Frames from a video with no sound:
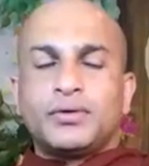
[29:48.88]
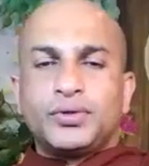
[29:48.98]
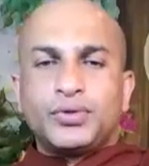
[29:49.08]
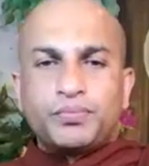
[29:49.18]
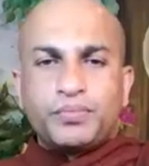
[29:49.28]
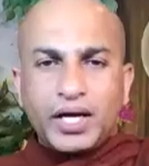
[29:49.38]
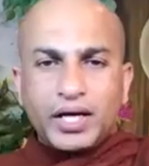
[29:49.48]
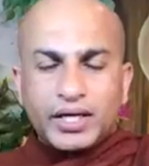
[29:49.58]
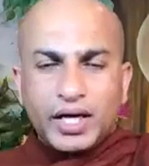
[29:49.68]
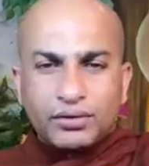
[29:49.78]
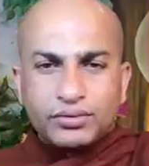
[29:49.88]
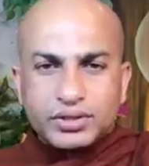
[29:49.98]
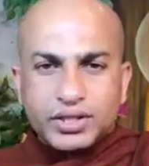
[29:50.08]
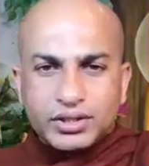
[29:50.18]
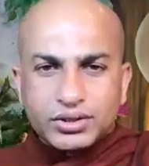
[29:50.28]
you break down
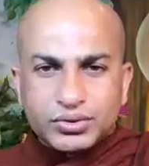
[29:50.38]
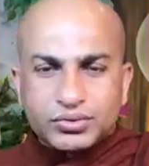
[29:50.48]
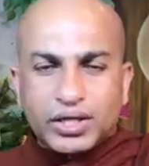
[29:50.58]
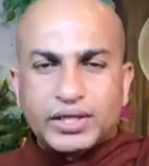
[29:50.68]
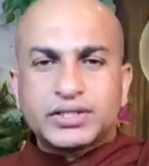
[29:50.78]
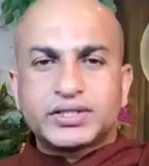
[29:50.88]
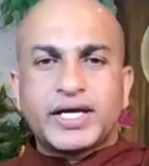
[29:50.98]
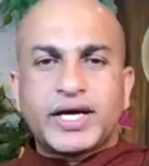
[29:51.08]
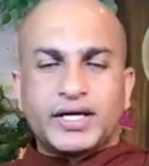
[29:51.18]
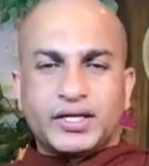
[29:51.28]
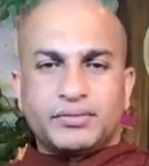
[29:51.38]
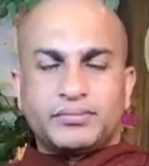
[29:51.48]
things to understand